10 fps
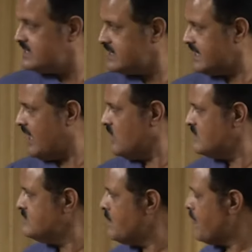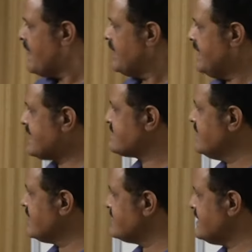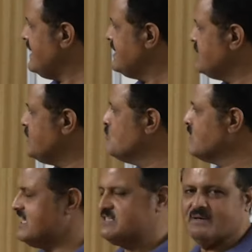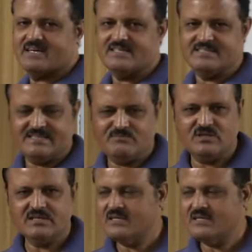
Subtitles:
Now, next thing is the dual aspect concept.